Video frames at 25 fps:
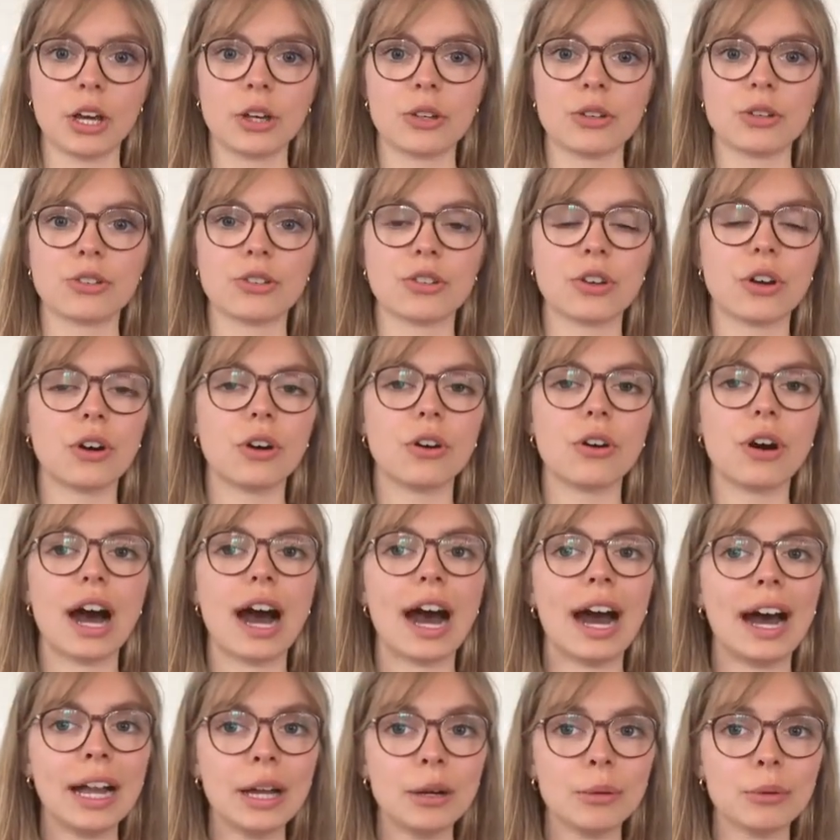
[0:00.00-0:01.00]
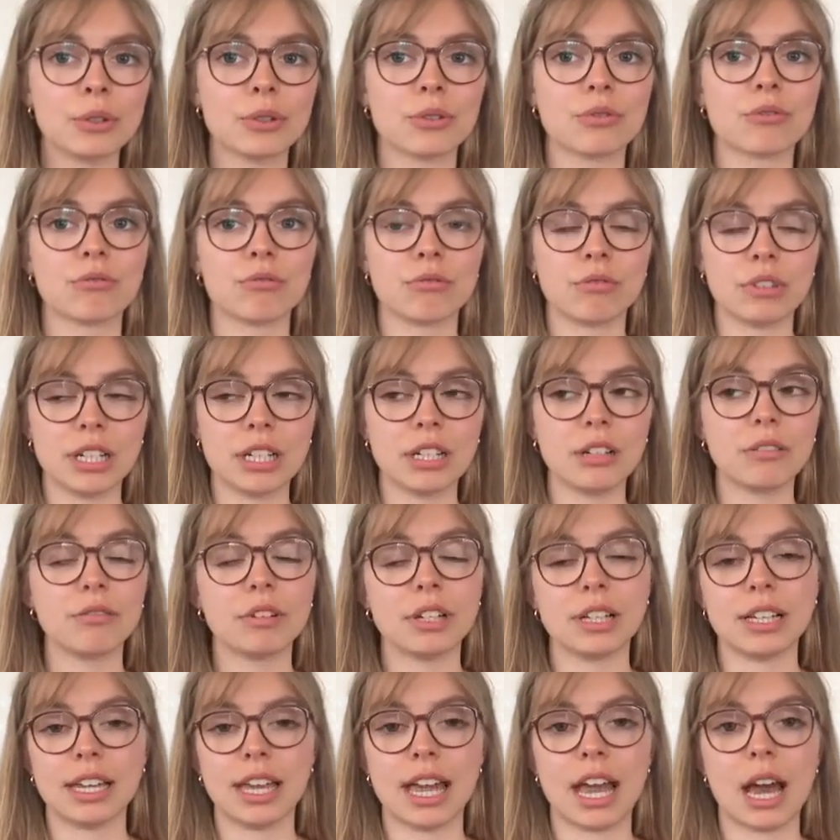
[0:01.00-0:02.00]
So, I was really,
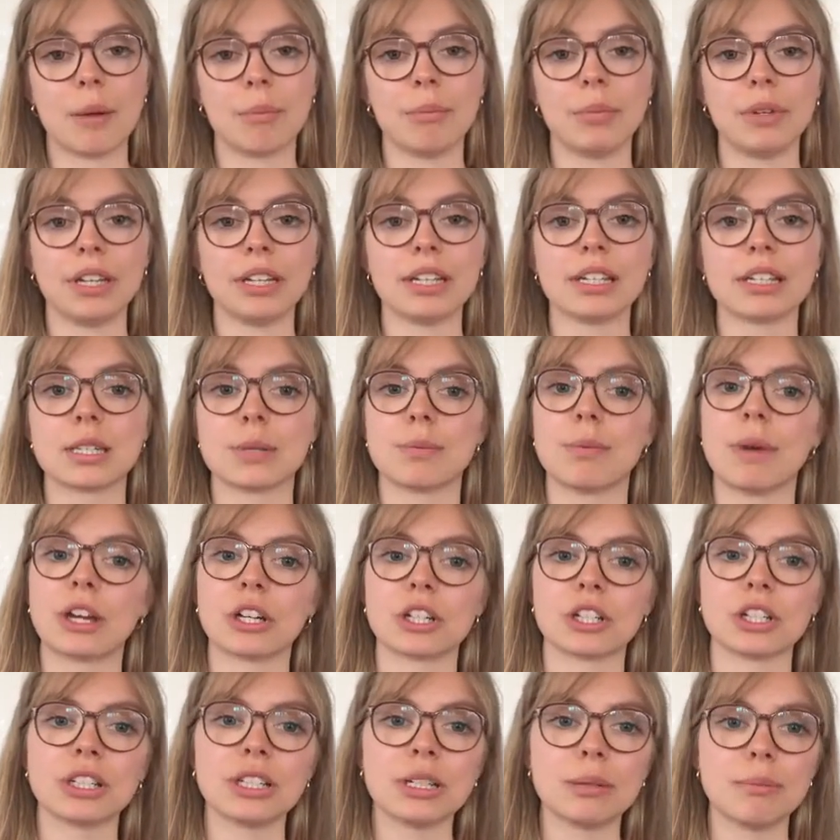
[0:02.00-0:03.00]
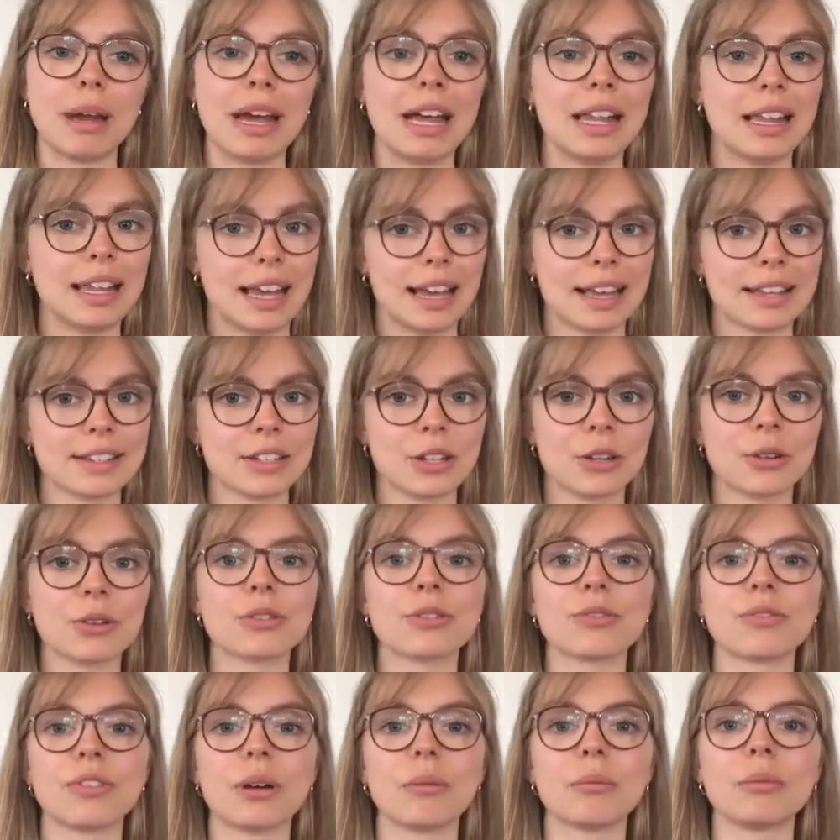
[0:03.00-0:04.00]
really happy, especially my last
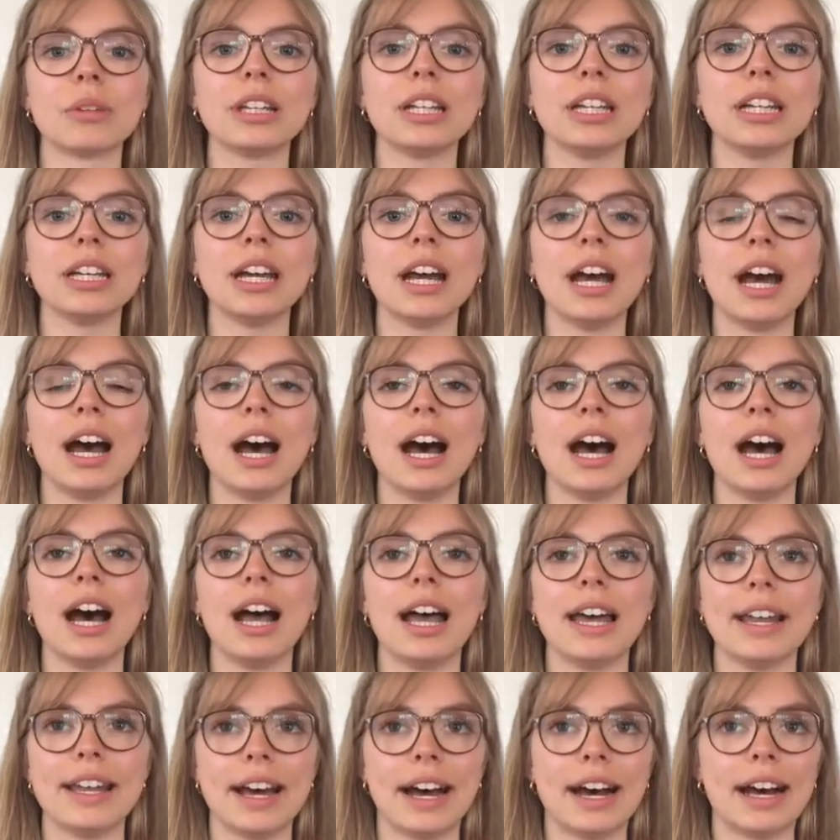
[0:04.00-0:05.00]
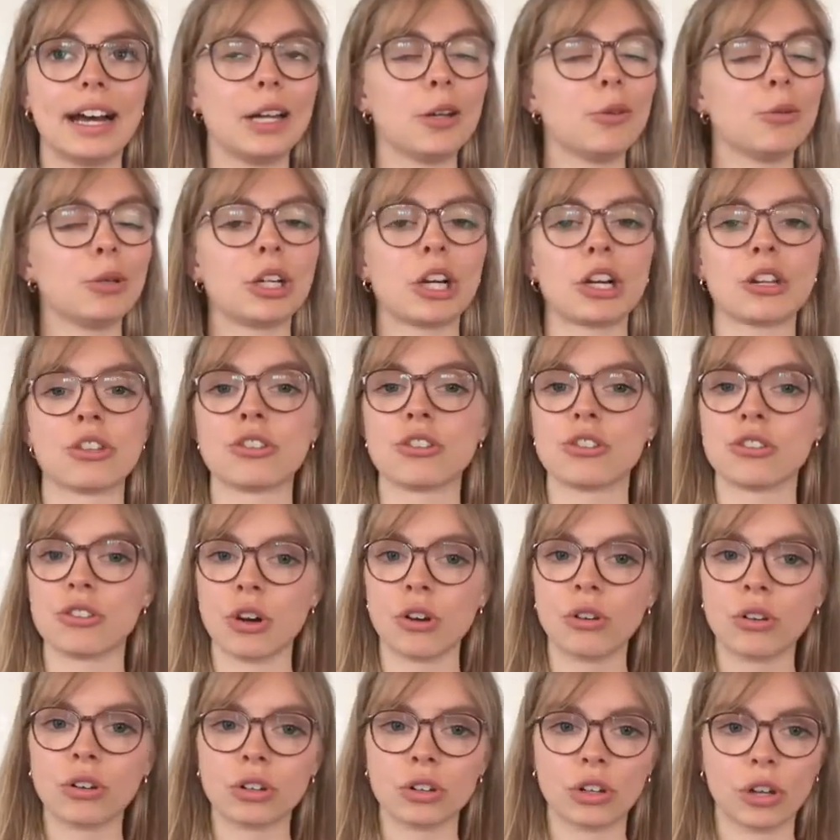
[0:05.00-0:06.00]
host family and we got
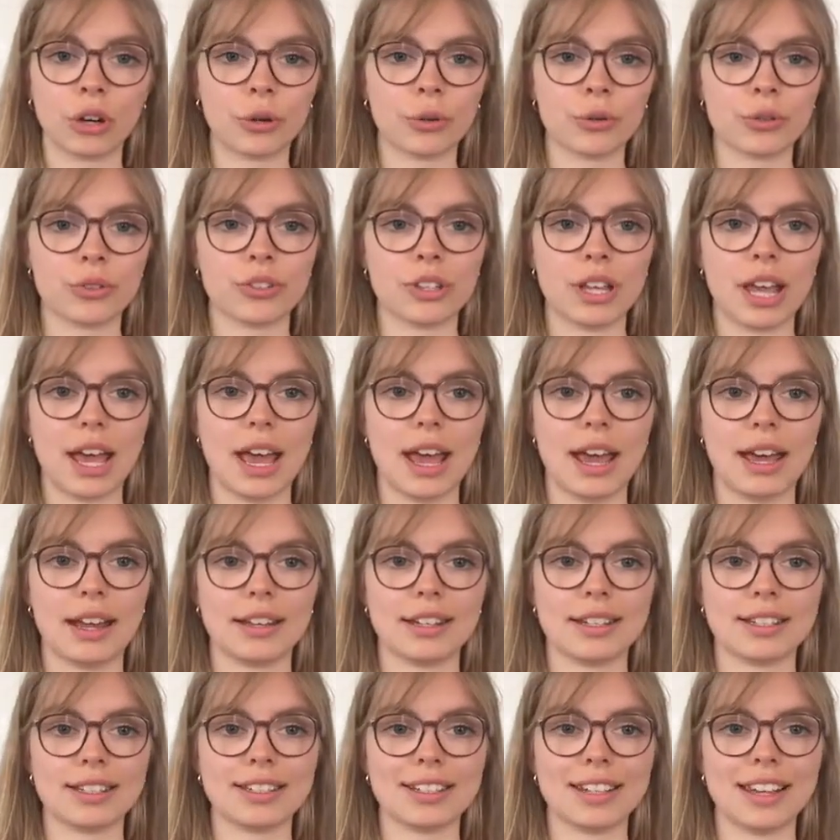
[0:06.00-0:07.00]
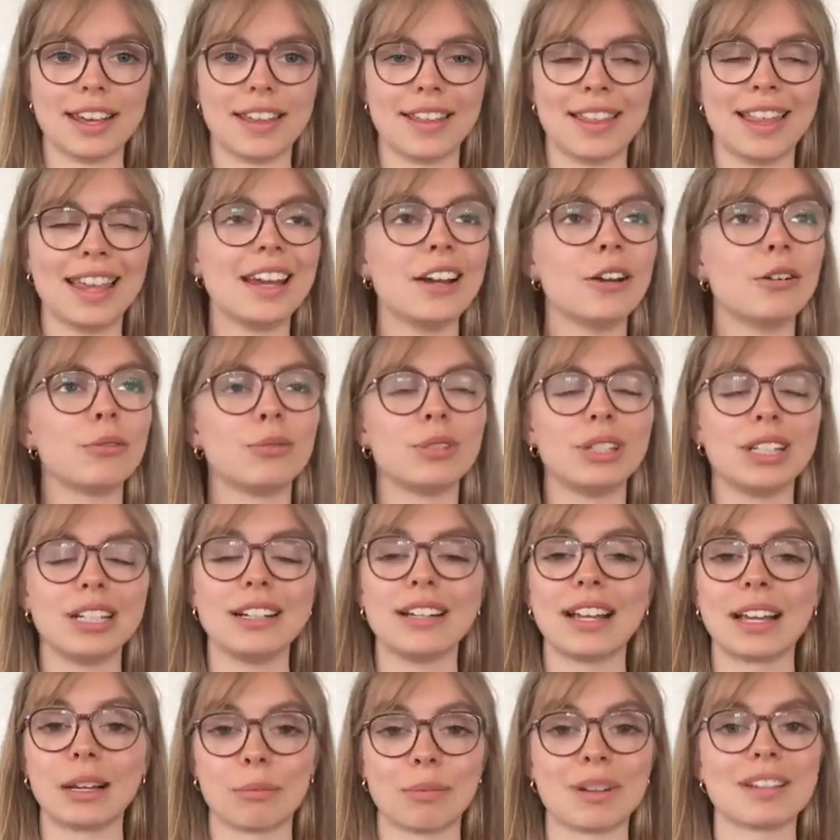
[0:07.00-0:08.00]
so close, and they're really
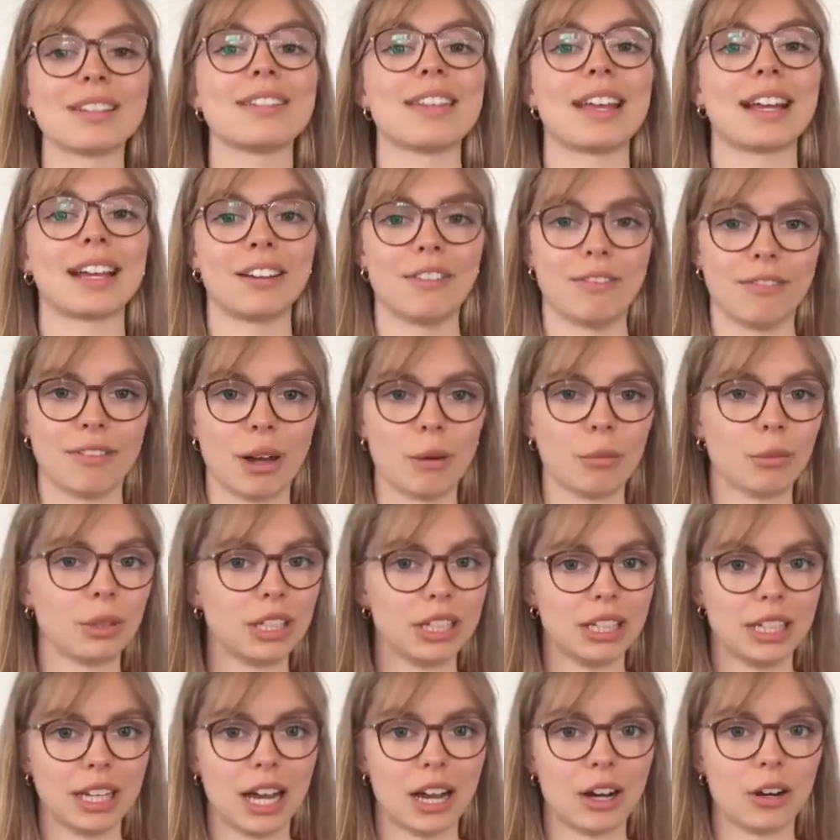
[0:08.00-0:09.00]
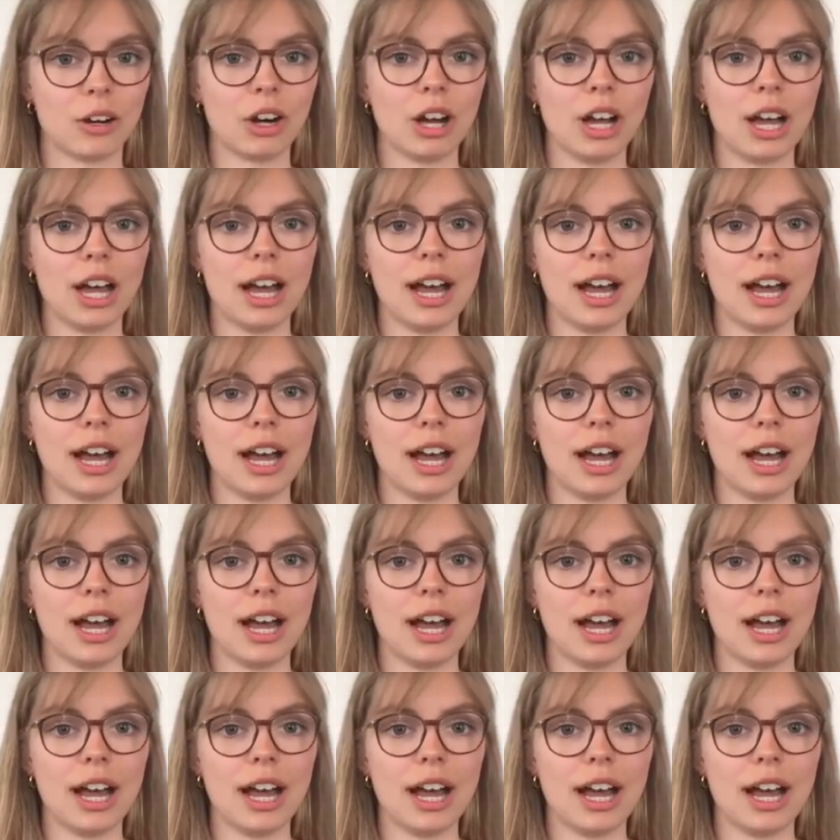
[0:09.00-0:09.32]
like my second family now.